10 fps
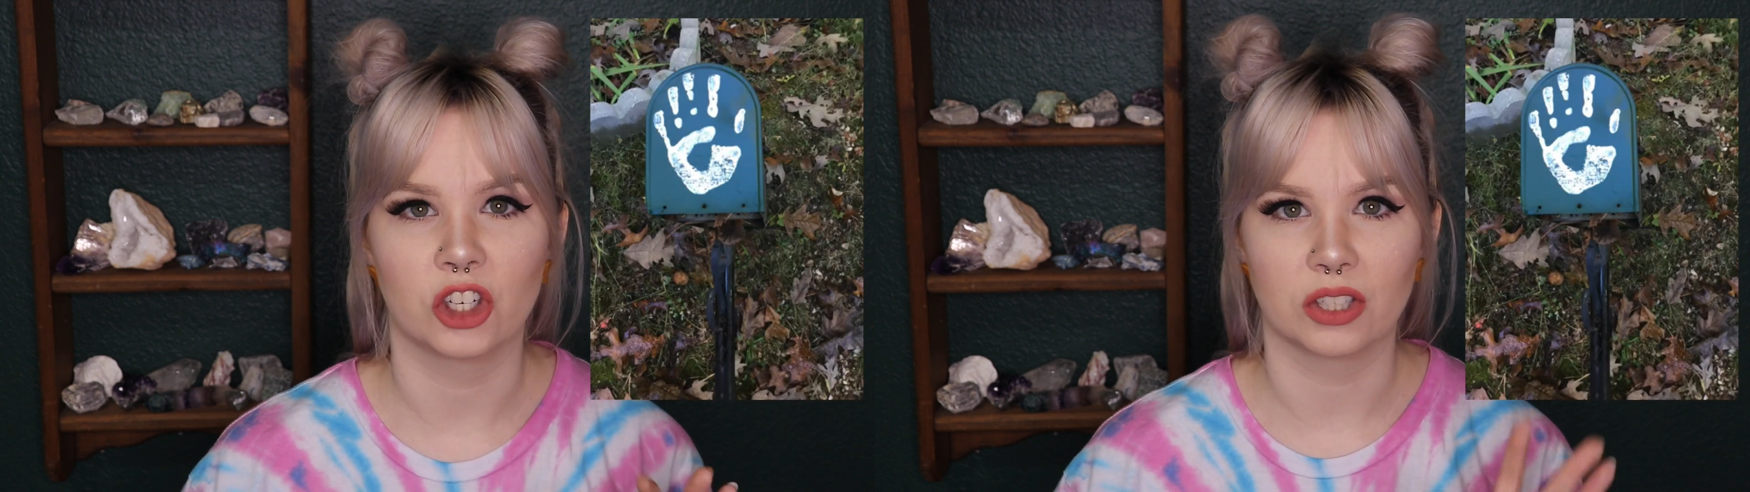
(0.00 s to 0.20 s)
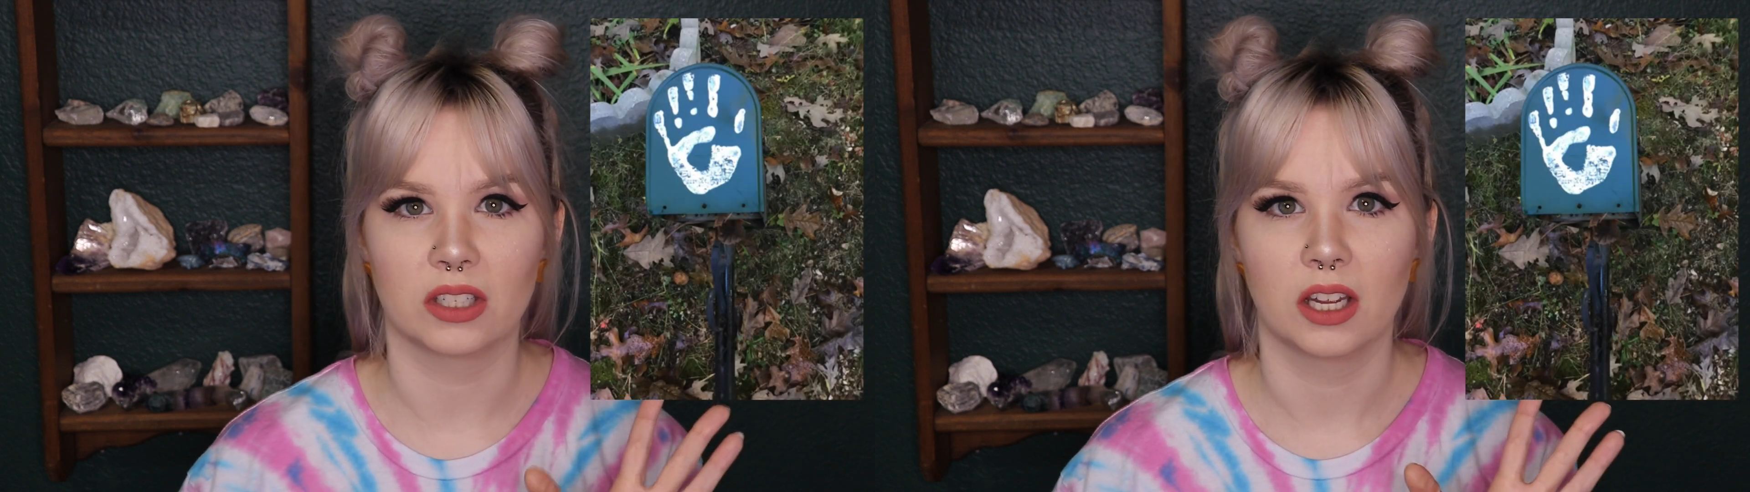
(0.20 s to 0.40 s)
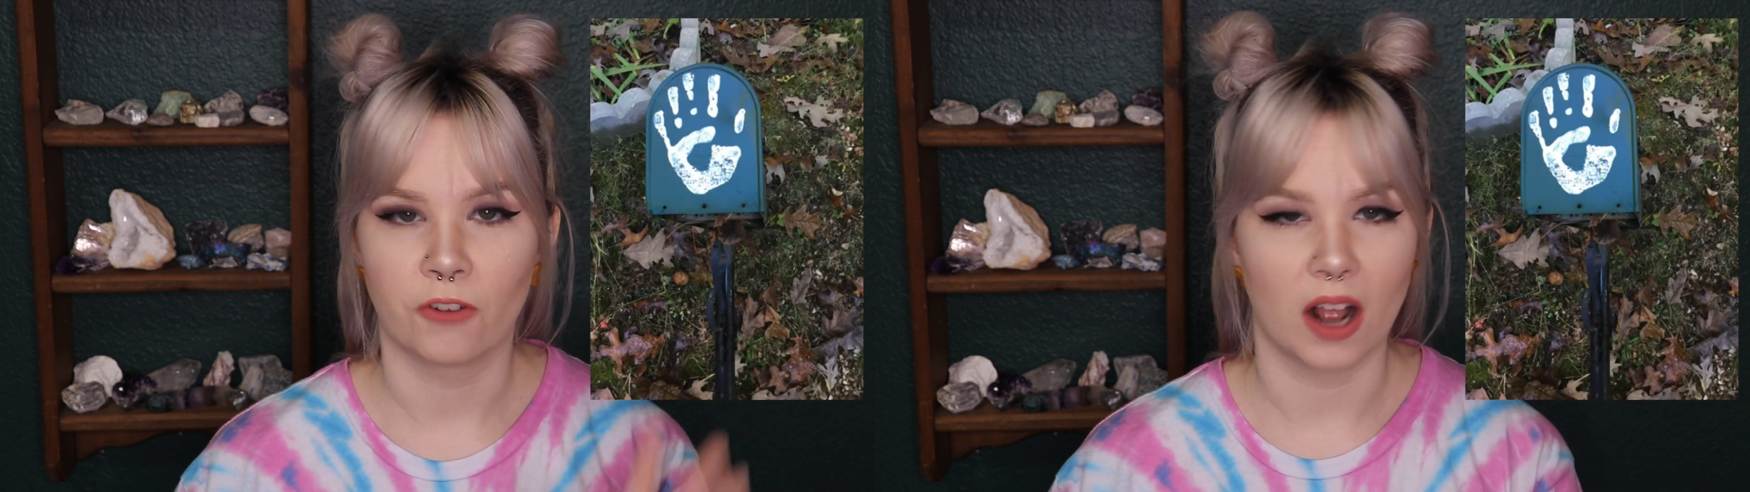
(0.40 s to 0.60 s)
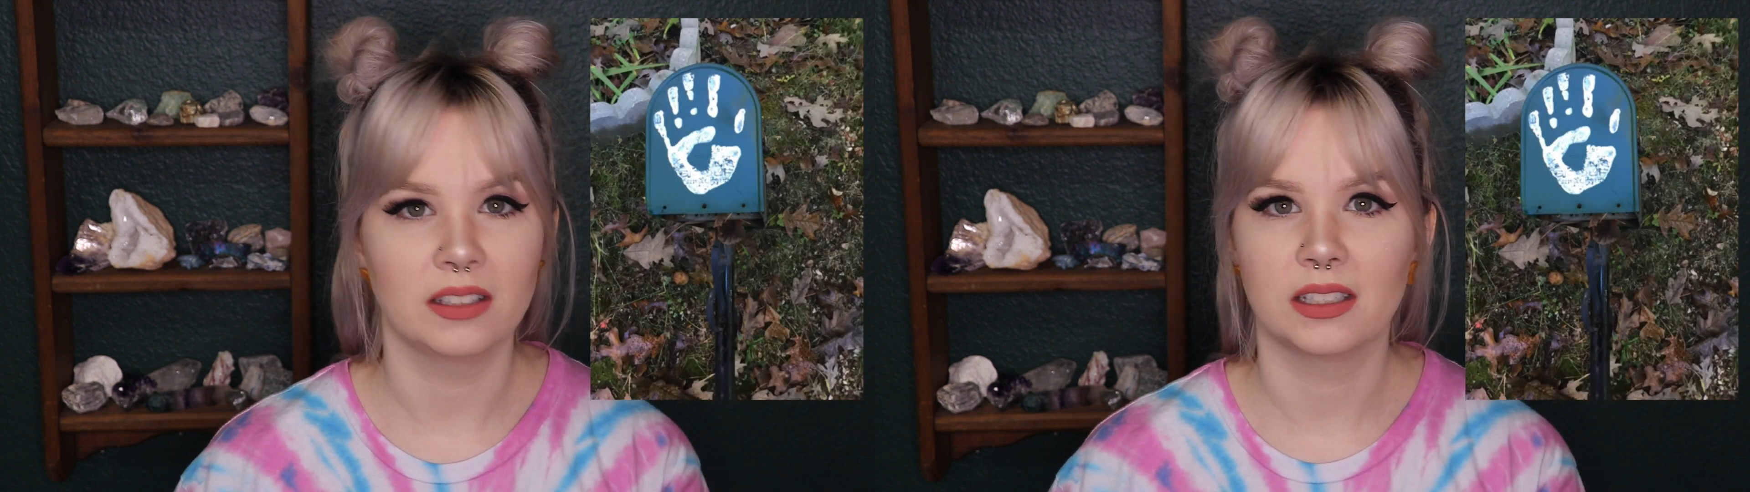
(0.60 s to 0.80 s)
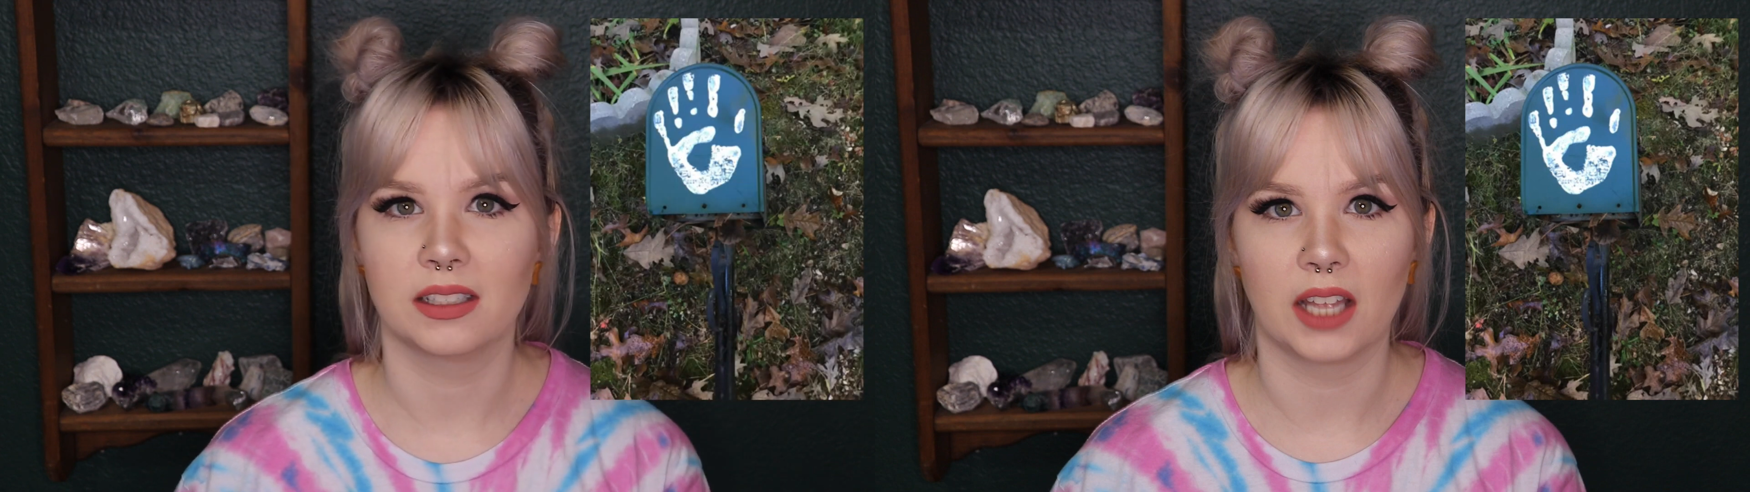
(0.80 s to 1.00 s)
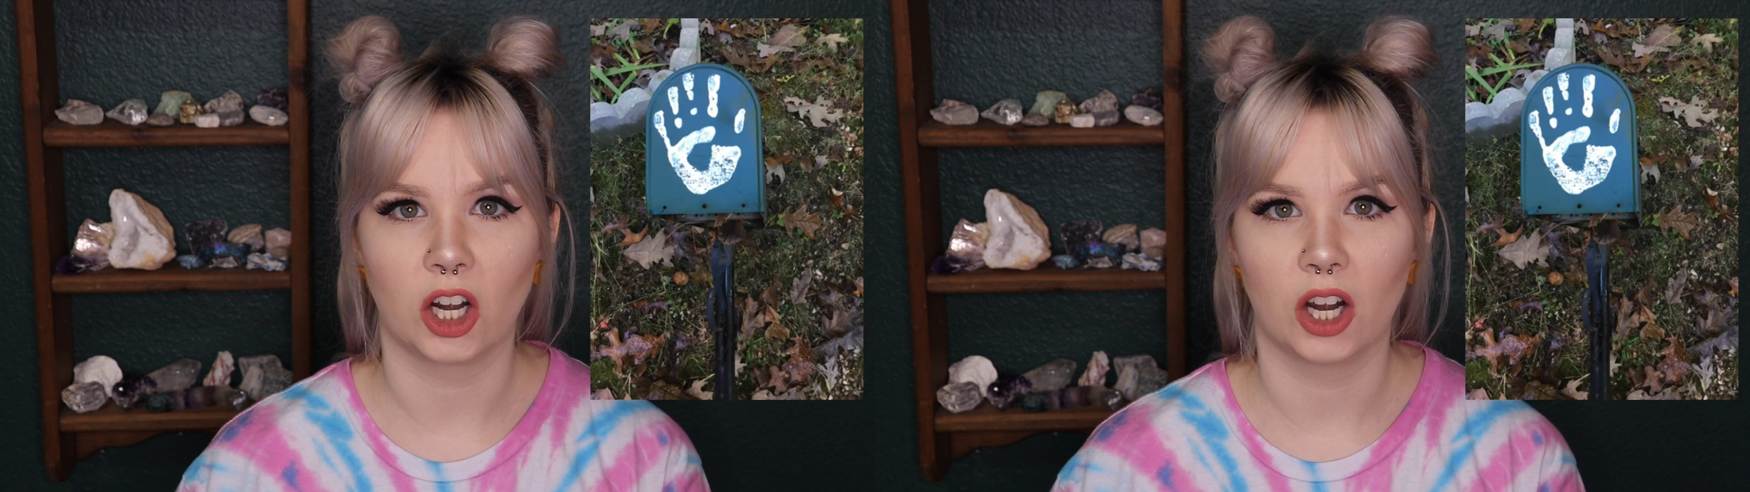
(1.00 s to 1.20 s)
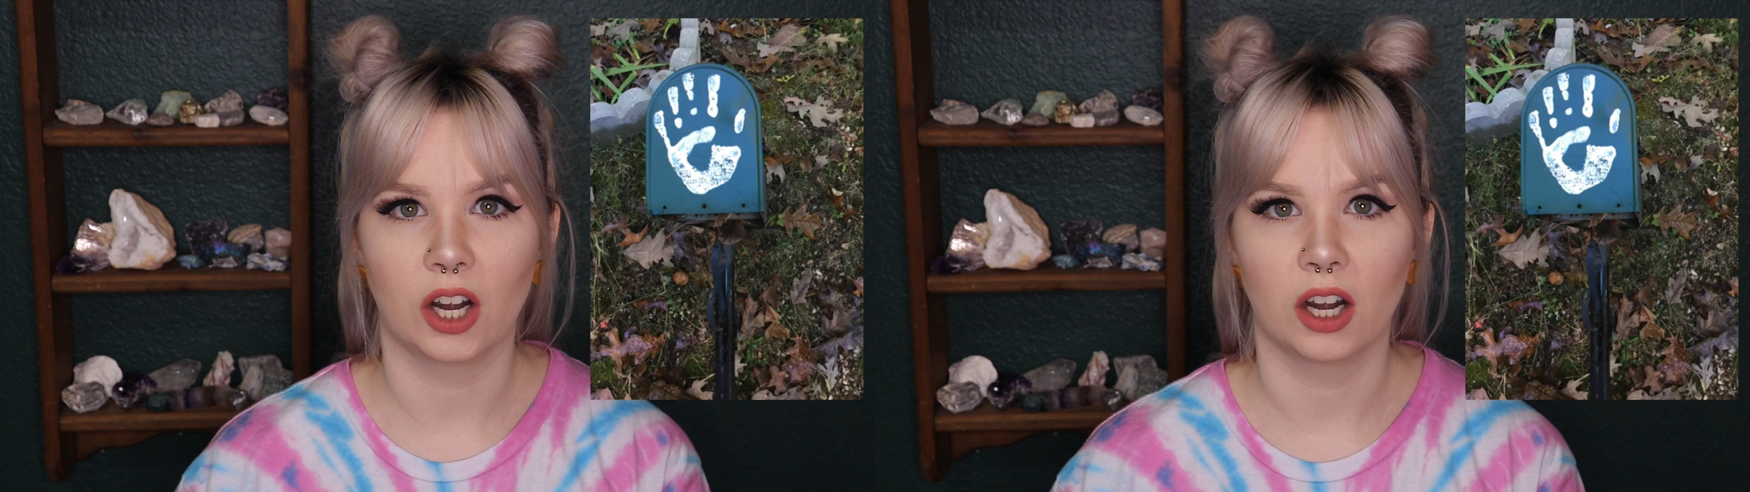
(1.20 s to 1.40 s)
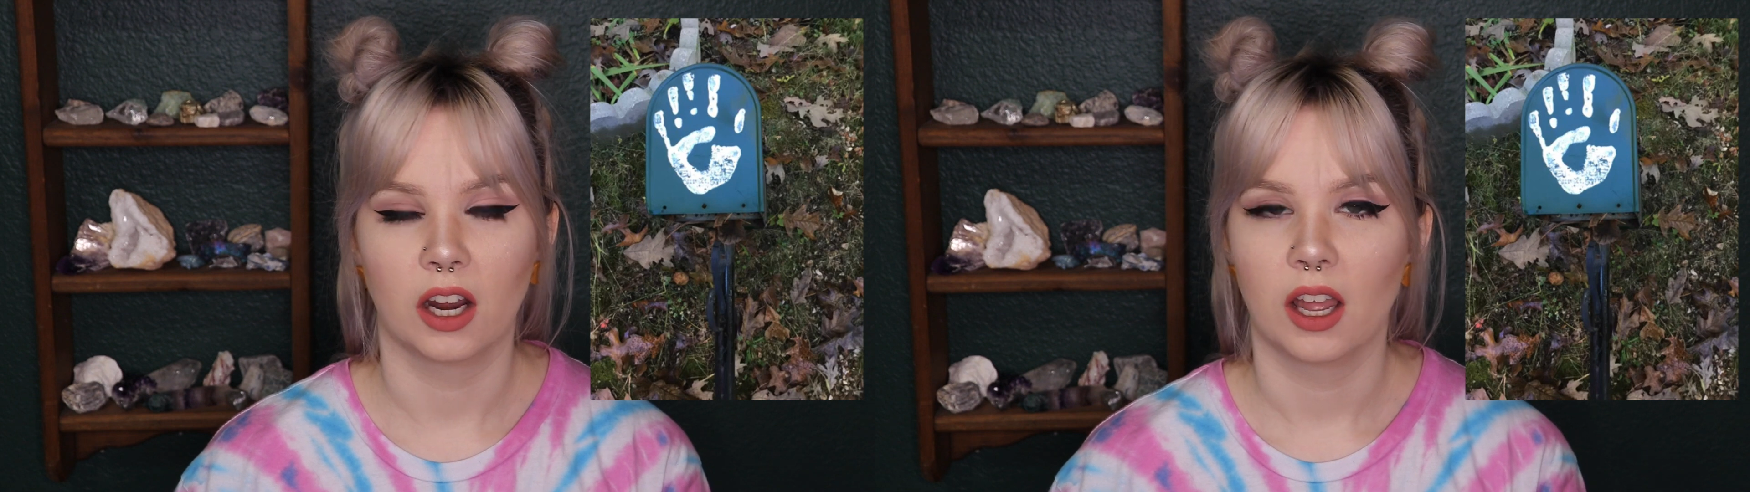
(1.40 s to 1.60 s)
just front and
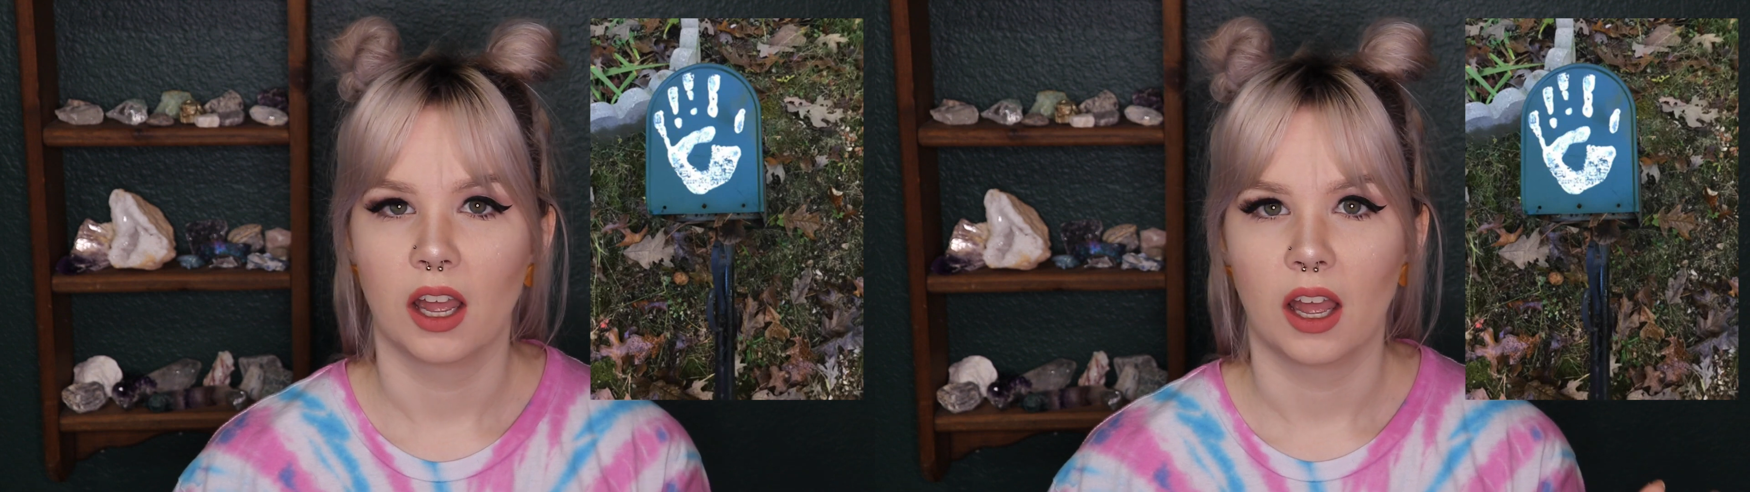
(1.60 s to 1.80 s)
center.